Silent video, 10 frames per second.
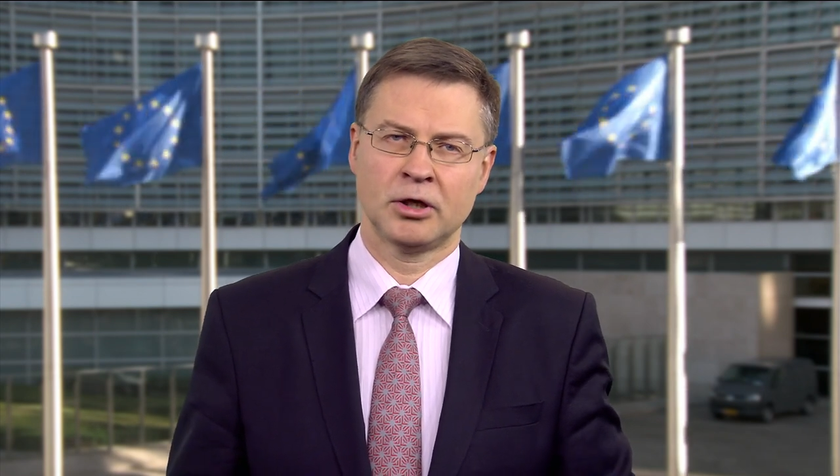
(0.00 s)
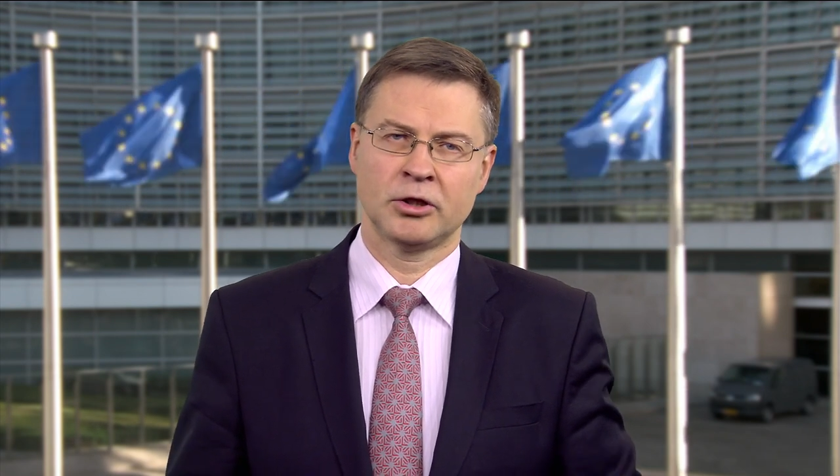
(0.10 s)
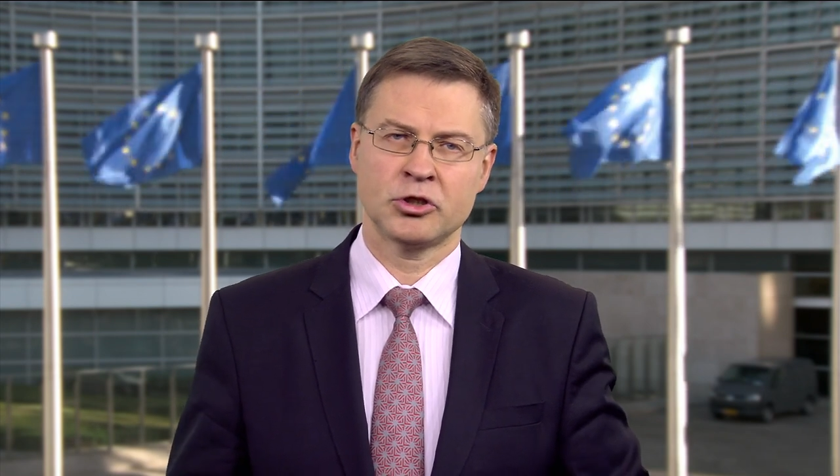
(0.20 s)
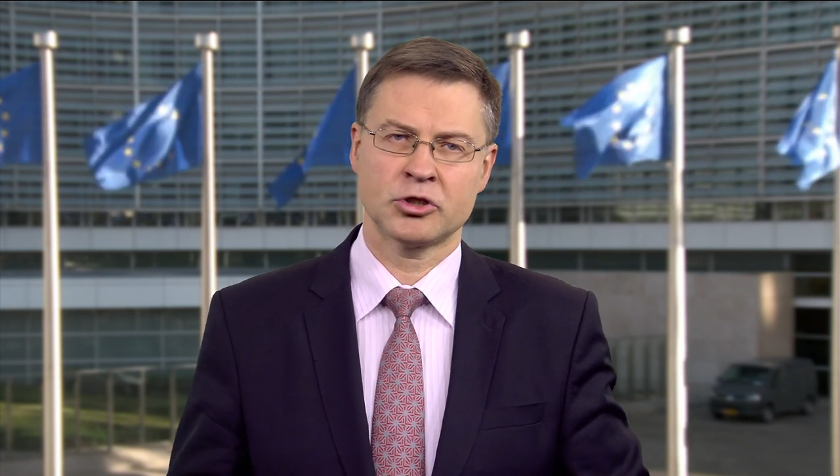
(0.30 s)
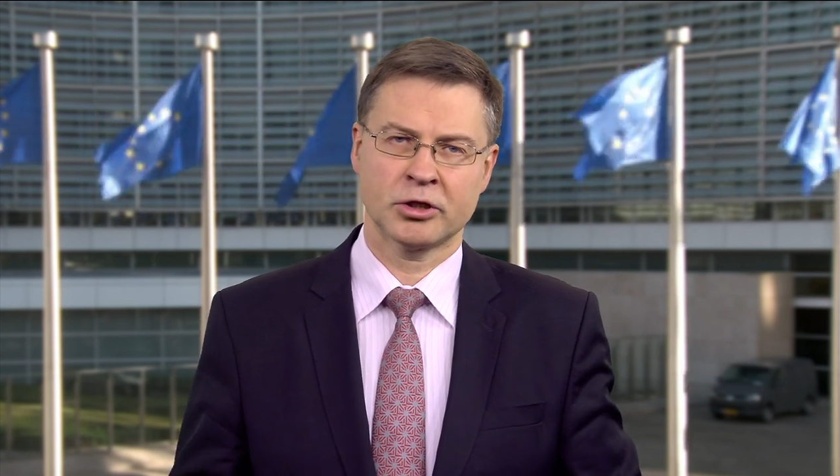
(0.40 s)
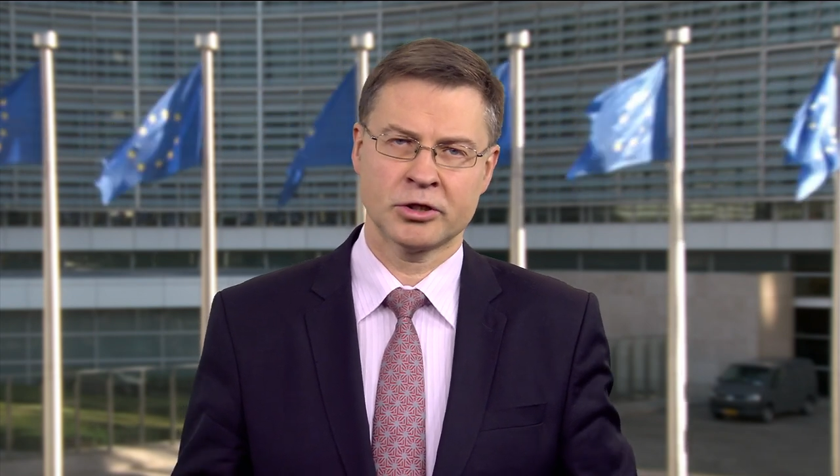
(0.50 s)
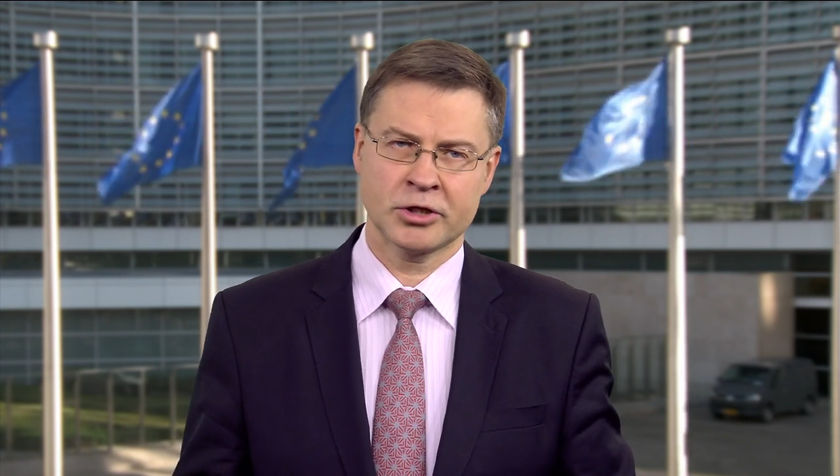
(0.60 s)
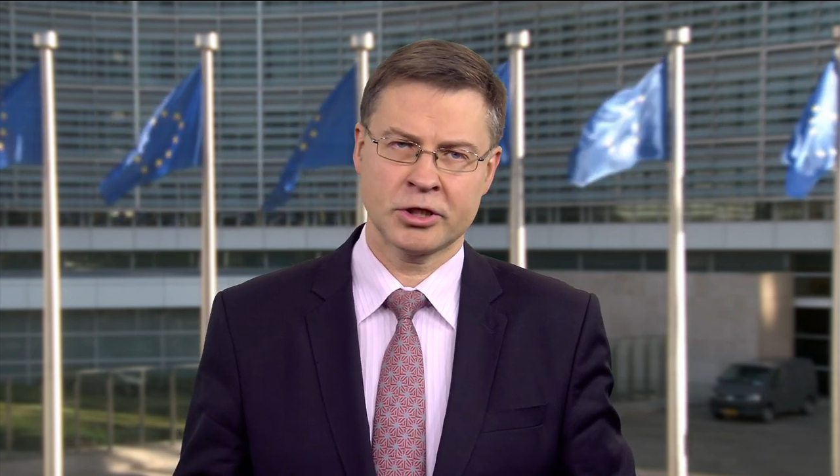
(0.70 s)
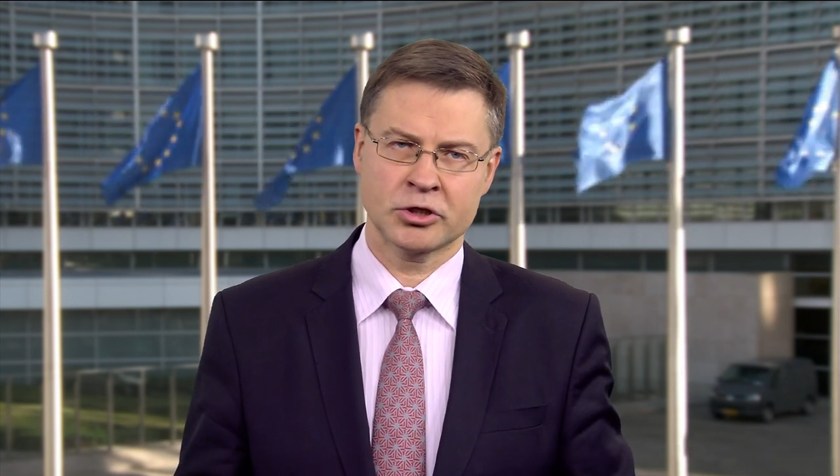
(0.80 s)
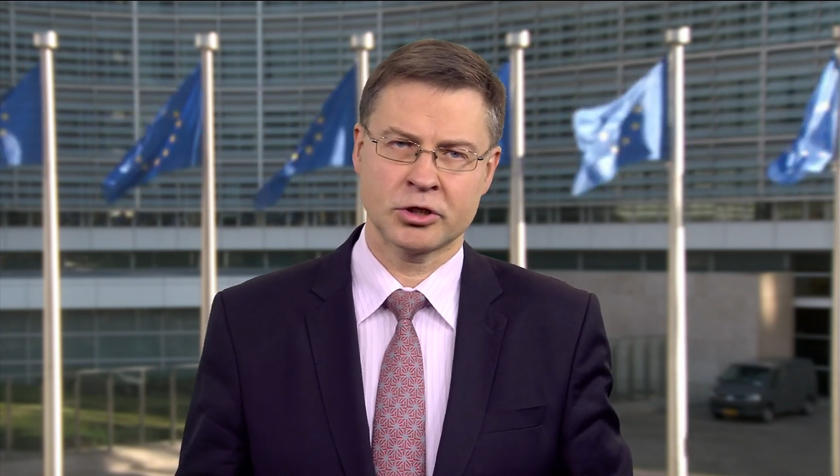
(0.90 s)

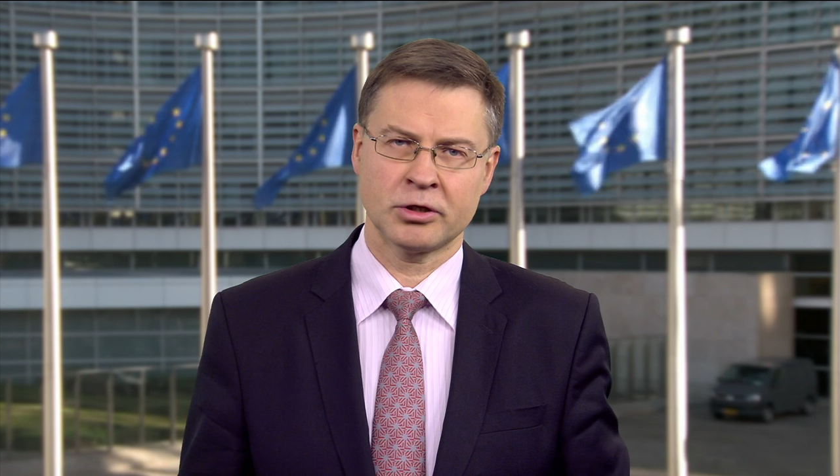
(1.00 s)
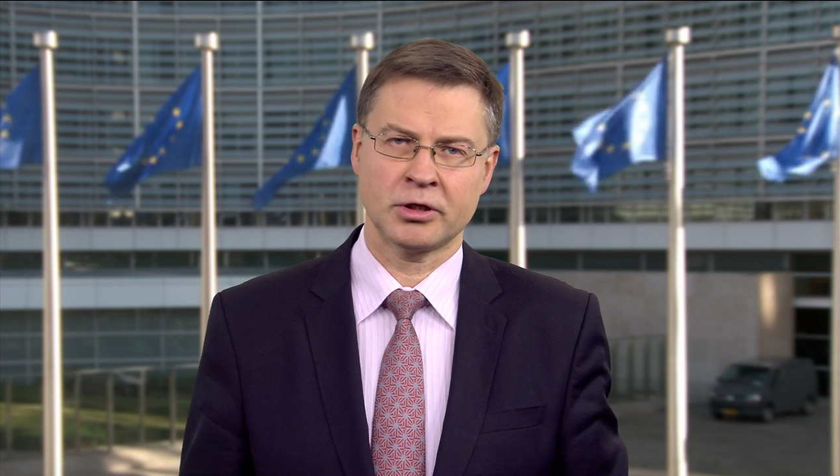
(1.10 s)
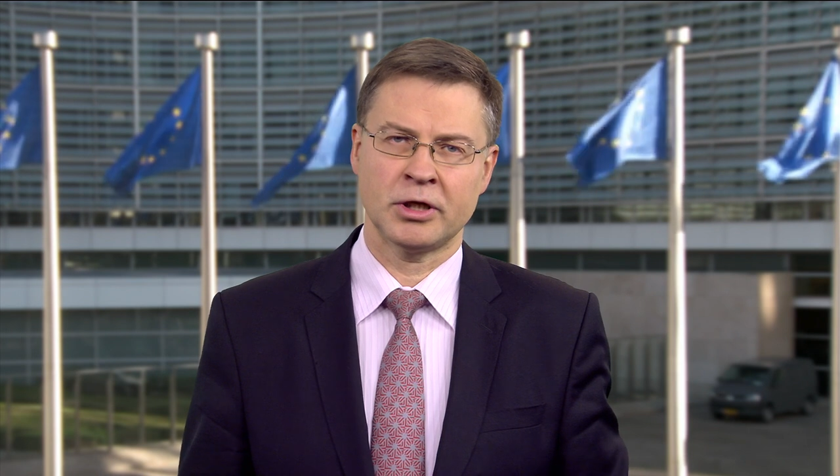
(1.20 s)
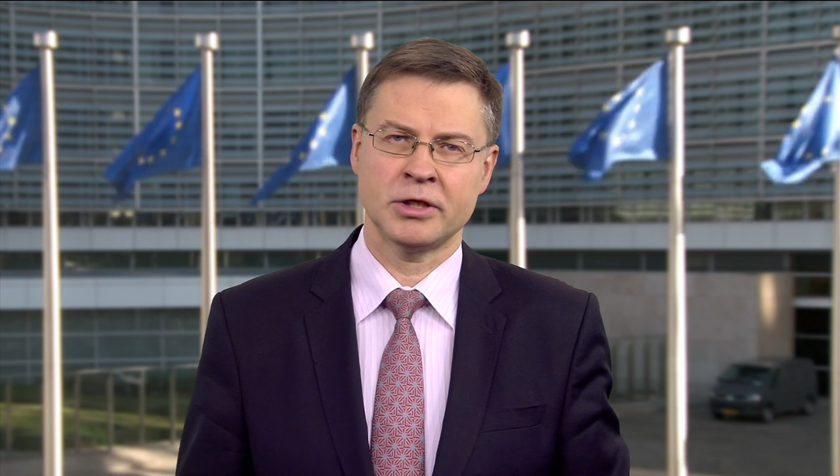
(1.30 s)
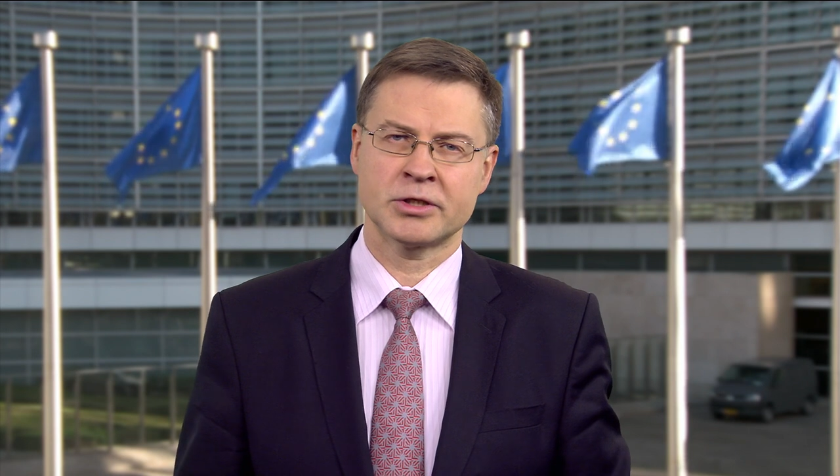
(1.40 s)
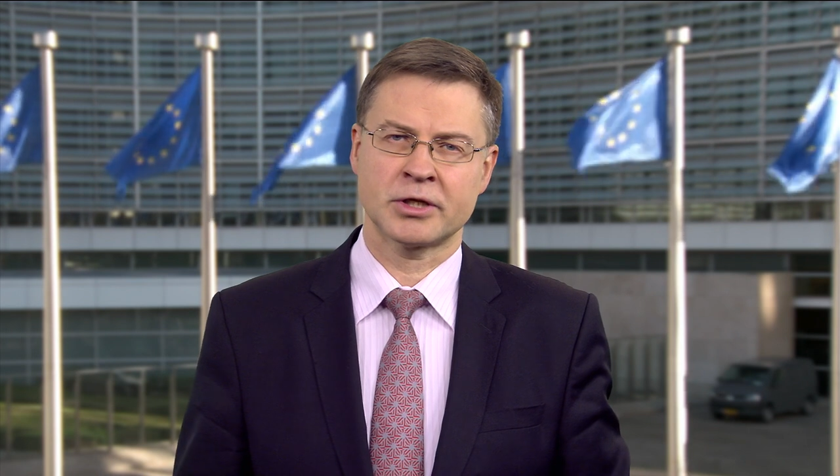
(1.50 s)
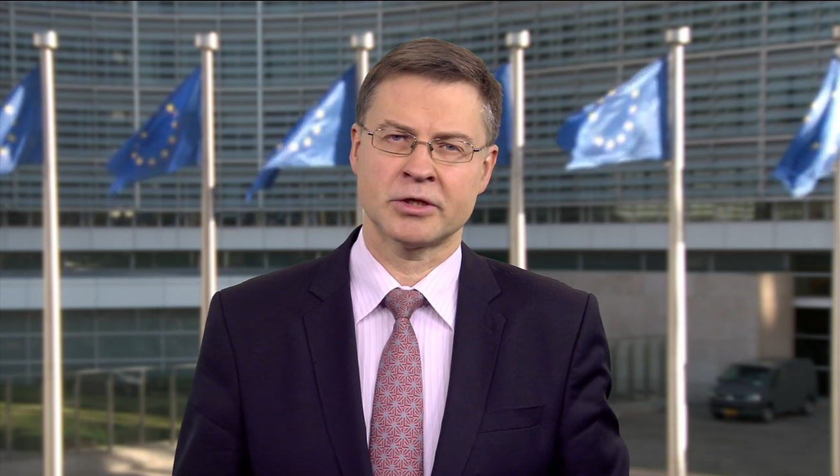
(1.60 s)
Digitalization is